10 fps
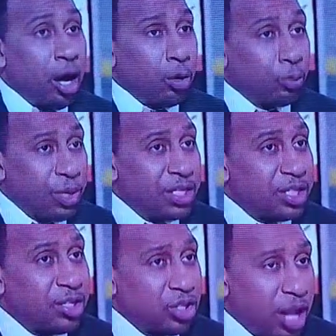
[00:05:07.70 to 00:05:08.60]
a
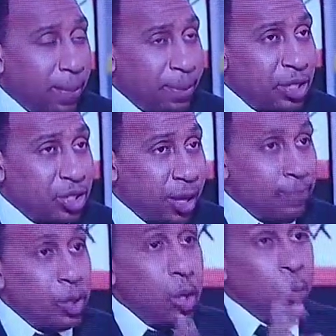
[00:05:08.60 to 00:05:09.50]
recent championship,
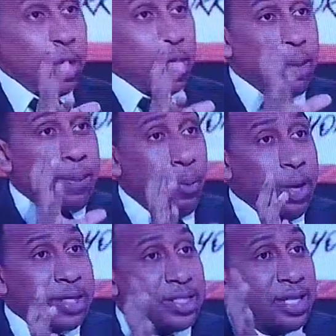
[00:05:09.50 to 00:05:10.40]
we're going to
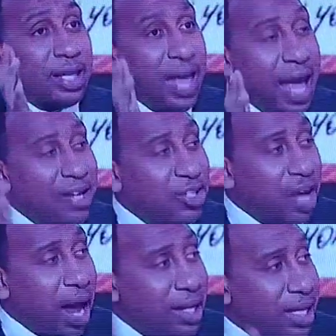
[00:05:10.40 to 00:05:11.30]
point to the last
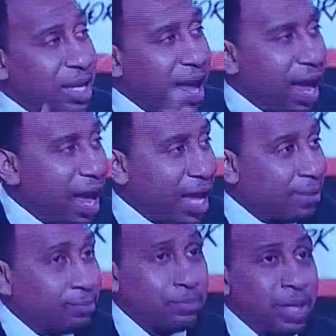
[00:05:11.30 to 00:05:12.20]
shot he had.
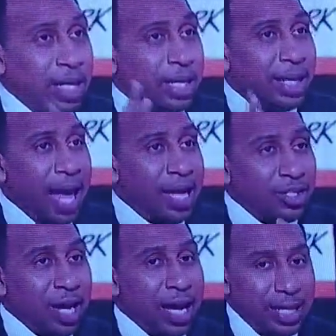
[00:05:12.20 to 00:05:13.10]
And the
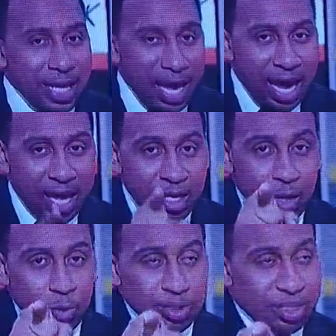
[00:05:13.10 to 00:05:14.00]
last shot he had
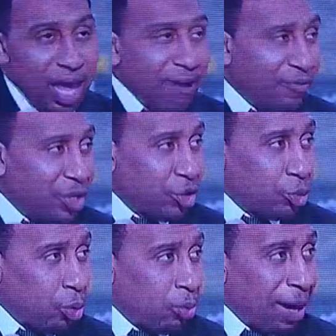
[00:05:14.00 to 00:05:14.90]
was that
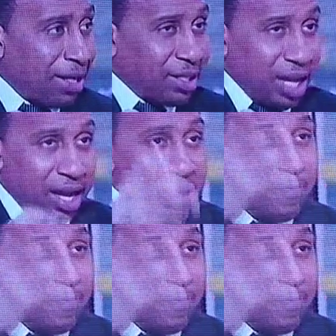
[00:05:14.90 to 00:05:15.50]
visual right there.